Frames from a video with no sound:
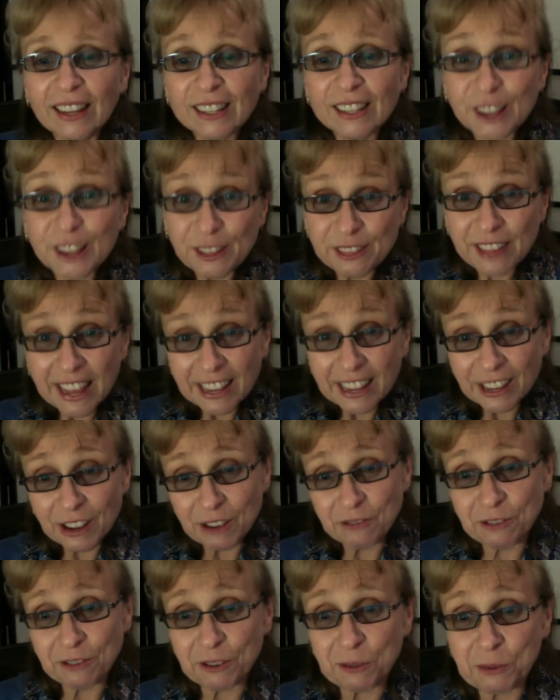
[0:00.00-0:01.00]
So thank
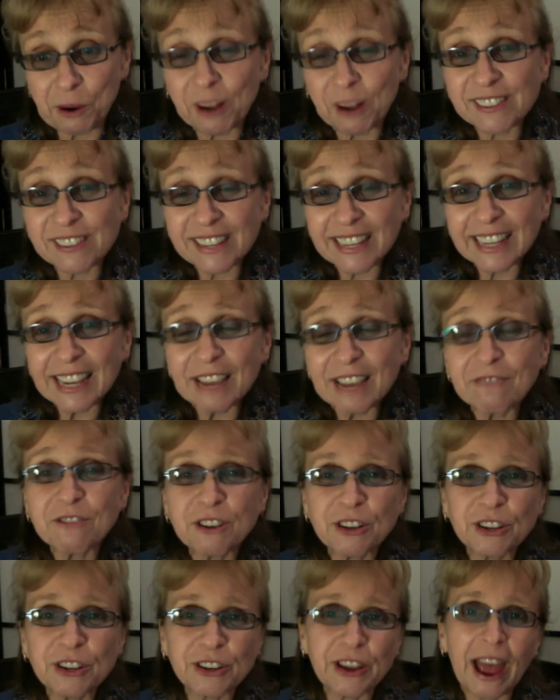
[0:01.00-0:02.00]
you for watching. If
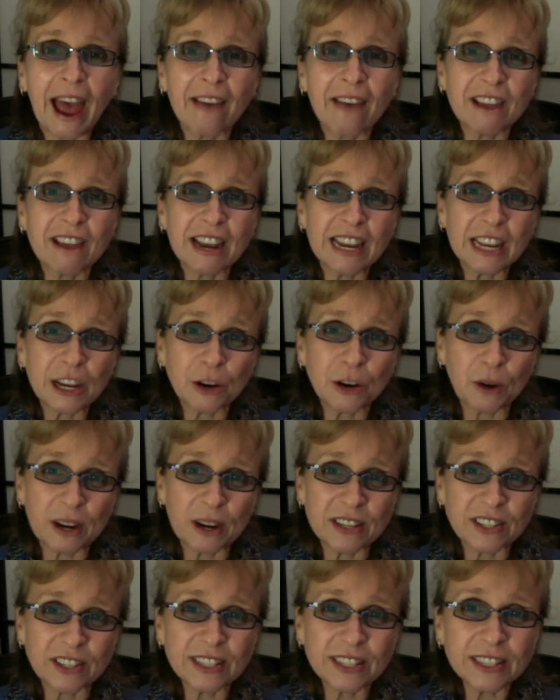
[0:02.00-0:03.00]
you do have any
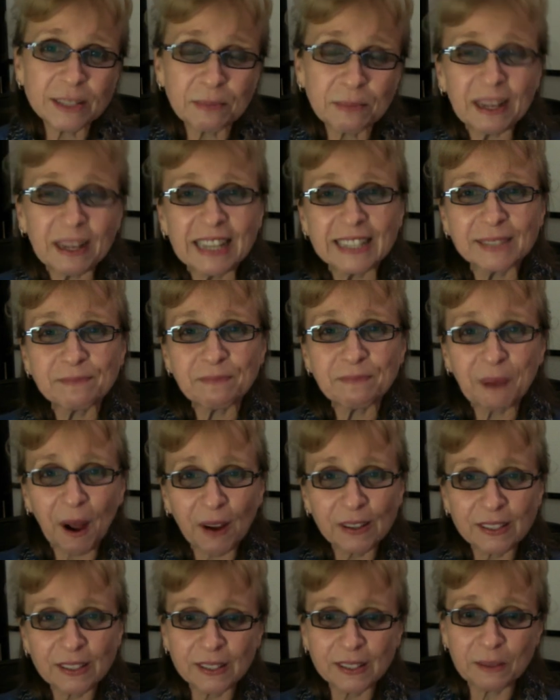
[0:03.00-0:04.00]
questions, please
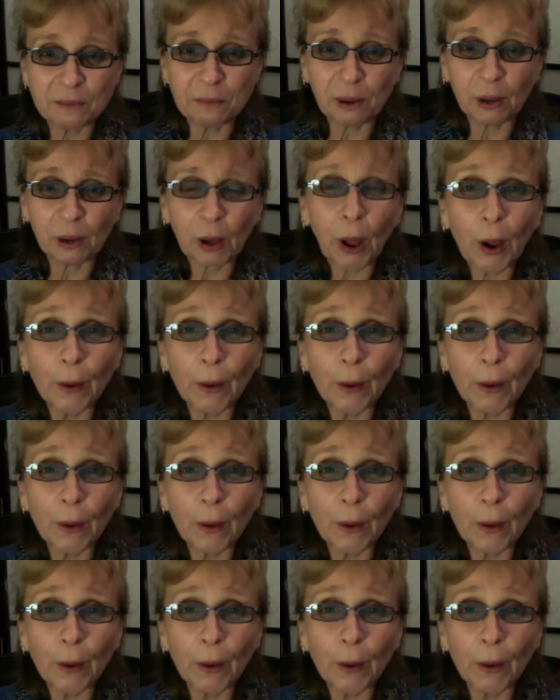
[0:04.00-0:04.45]
post them below,